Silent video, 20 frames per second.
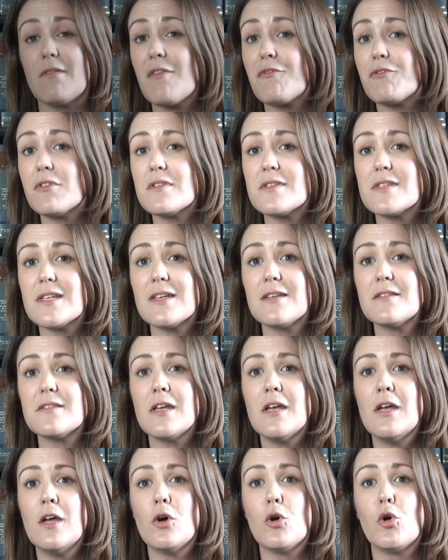
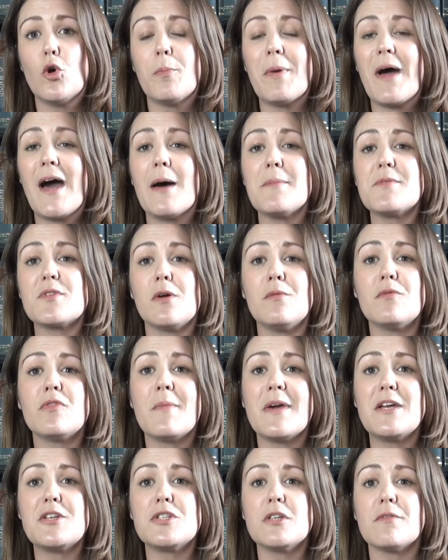references or perhaps
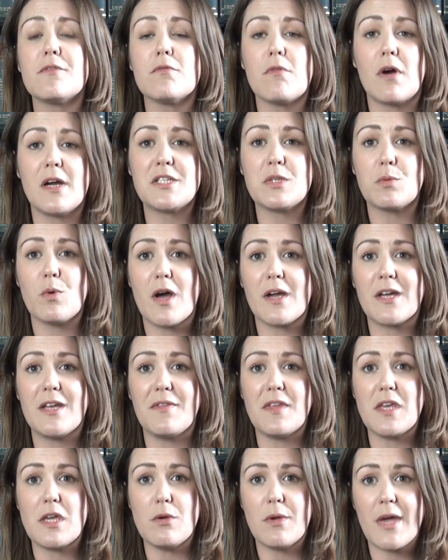confirmation of the right to work
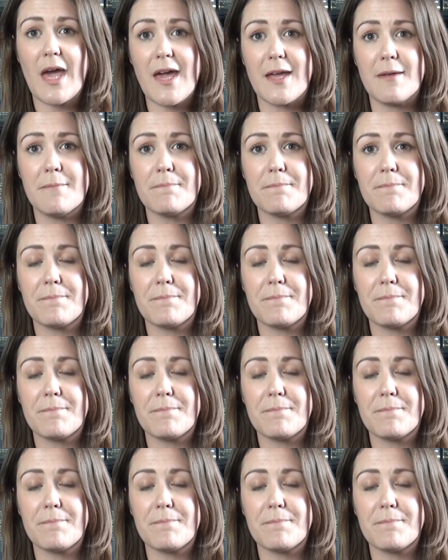in the UK.